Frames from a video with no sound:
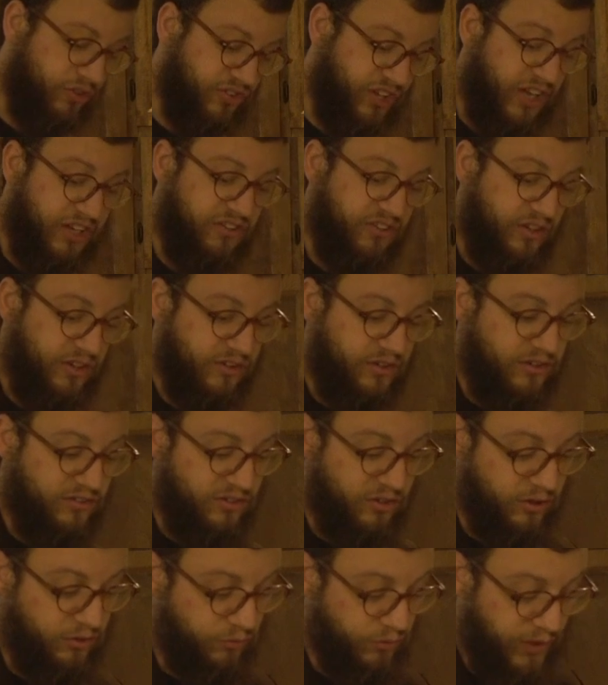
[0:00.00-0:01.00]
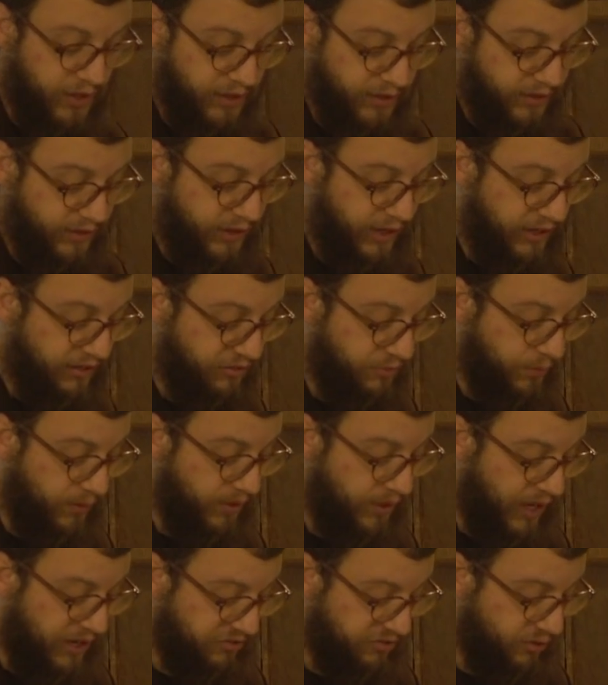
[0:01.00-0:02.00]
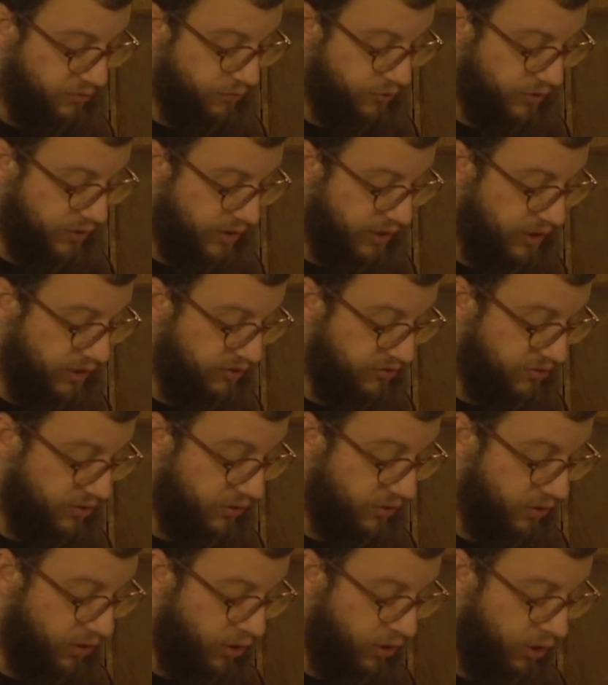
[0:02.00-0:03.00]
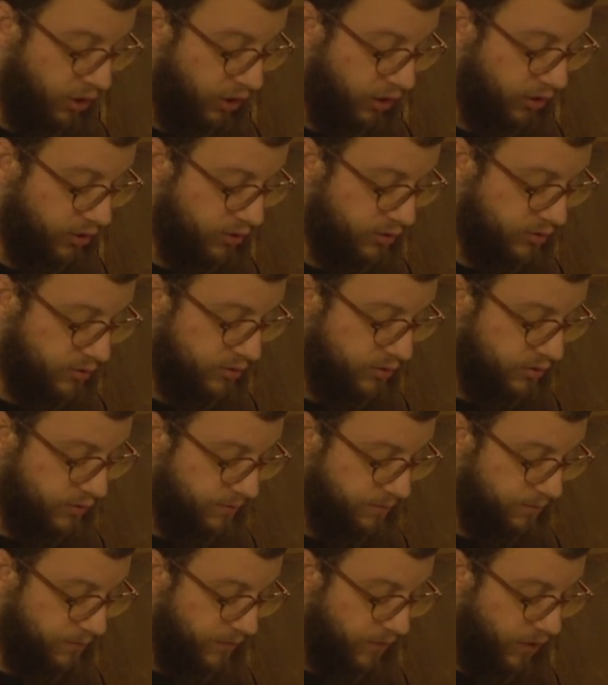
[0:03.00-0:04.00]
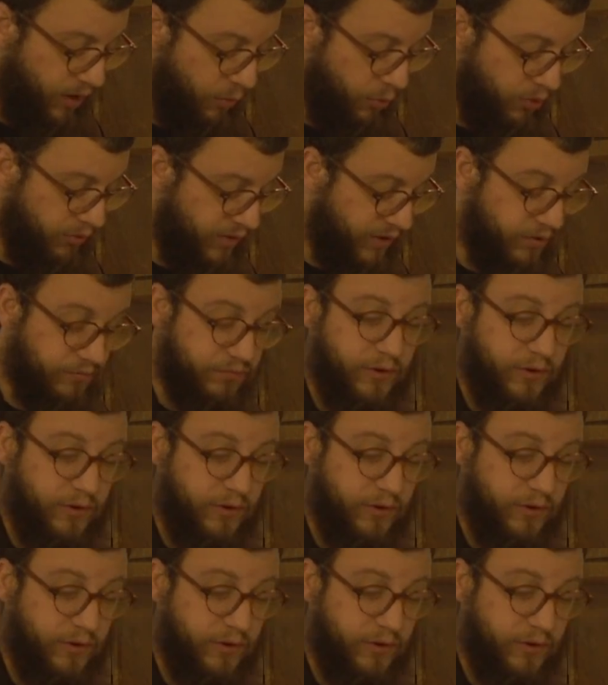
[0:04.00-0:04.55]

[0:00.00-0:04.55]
sentient and started railing against me and asking for the keys to the car, I would have had a